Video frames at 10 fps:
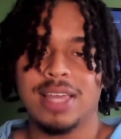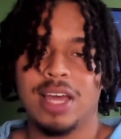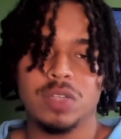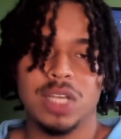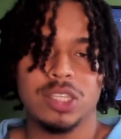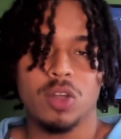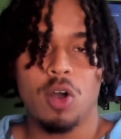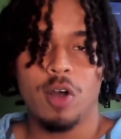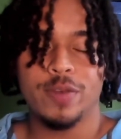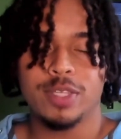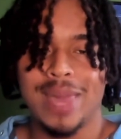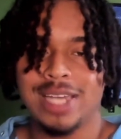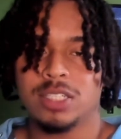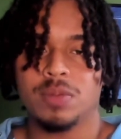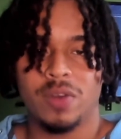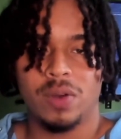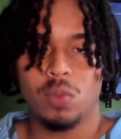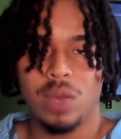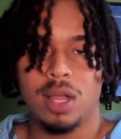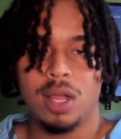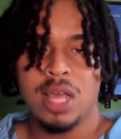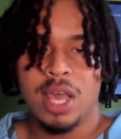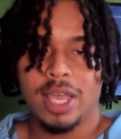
that I feel like their offense matches up very well